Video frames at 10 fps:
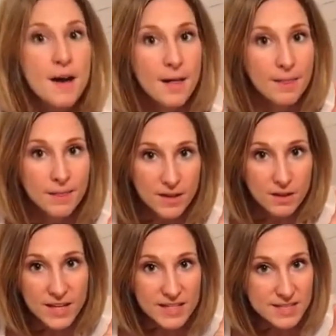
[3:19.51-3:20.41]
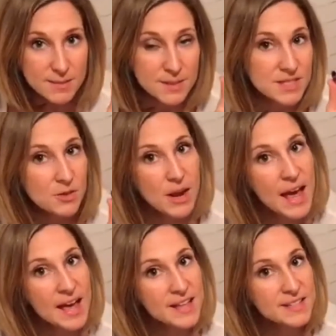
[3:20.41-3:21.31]
little itsy bitsy
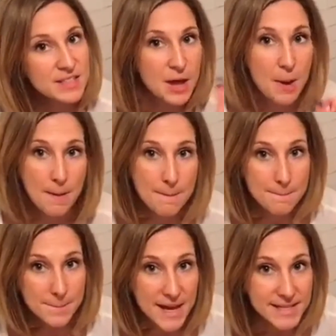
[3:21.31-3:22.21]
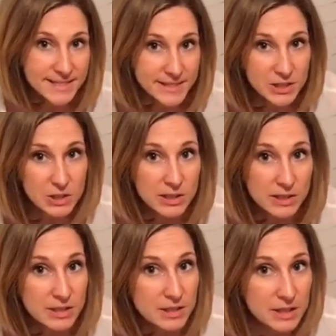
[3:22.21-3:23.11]
crayons, best
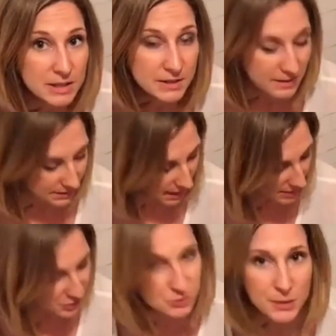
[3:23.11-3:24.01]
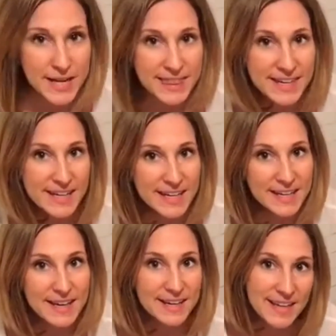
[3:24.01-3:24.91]
little strengthening
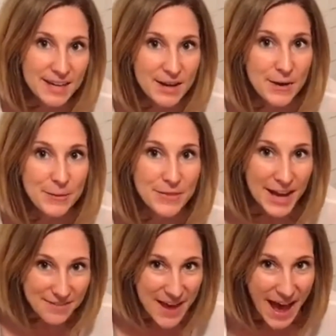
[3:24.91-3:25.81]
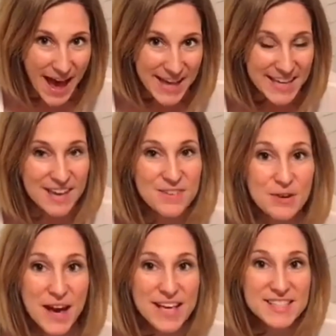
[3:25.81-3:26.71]
kiddo life hack. If you
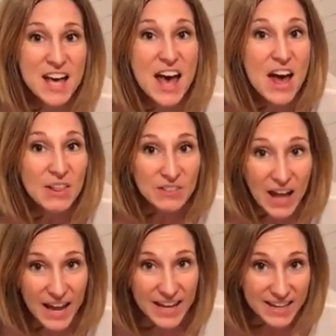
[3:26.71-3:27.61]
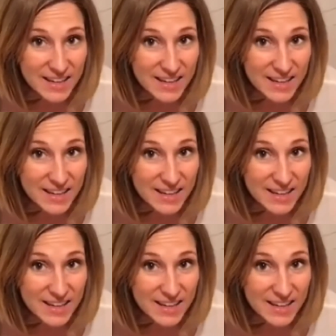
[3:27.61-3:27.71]
guys like